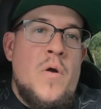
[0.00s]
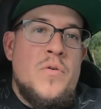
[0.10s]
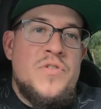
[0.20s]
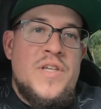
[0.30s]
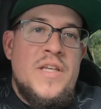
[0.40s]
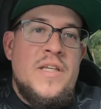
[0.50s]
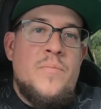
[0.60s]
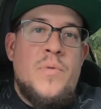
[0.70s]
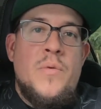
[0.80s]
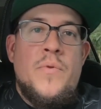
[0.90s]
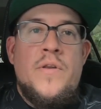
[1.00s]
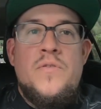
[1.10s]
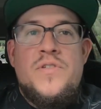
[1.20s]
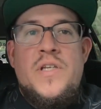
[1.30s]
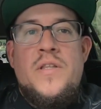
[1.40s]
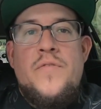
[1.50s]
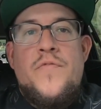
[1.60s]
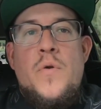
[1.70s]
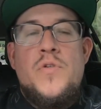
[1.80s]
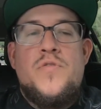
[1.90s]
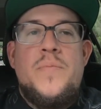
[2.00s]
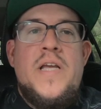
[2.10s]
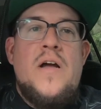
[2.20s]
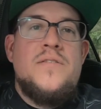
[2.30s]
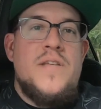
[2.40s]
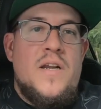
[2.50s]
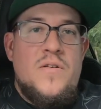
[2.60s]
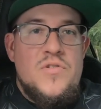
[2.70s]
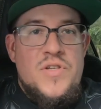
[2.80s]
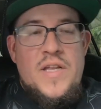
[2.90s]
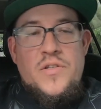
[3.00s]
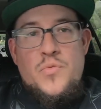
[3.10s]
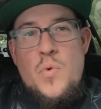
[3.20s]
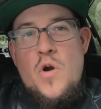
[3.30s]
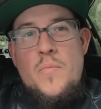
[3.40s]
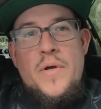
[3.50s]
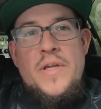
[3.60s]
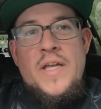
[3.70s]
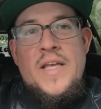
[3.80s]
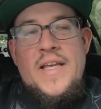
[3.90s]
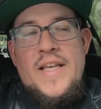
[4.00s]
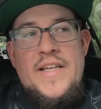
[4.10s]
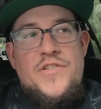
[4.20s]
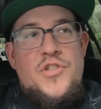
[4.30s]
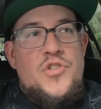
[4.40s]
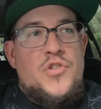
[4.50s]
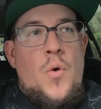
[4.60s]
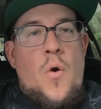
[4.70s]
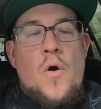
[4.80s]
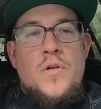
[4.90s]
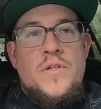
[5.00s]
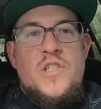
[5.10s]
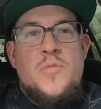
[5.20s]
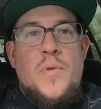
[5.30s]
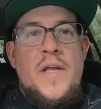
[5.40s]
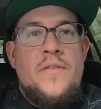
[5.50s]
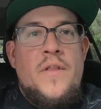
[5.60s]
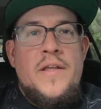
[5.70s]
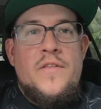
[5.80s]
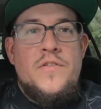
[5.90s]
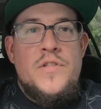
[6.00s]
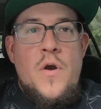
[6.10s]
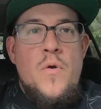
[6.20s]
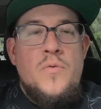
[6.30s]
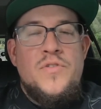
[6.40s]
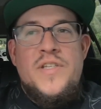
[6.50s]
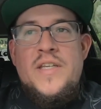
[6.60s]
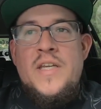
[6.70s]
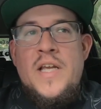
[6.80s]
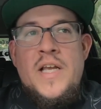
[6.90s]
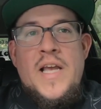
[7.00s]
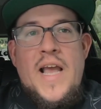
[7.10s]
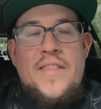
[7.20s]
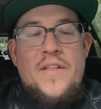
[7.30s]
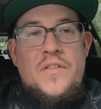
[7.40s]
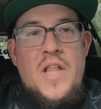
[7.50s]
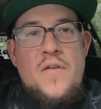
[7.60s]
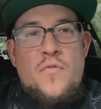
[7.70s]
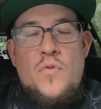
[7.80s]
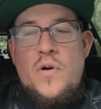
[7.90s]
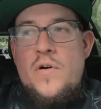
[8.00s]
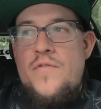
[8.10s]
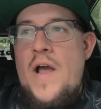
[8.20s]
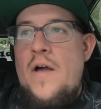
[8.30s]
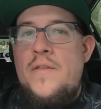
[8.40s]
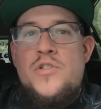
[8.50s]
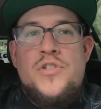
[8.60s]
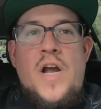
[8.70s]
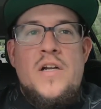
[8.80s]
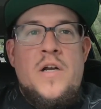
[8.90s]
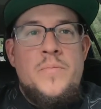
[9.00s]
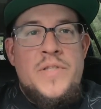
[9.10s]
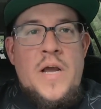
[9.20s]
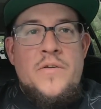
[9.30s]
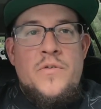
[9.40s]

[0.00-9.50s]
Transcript: owners get it, and people that are seeing the photos from the outside understand as well, but it's just so hard to explain, like, the tones and the level of how the shot comes out.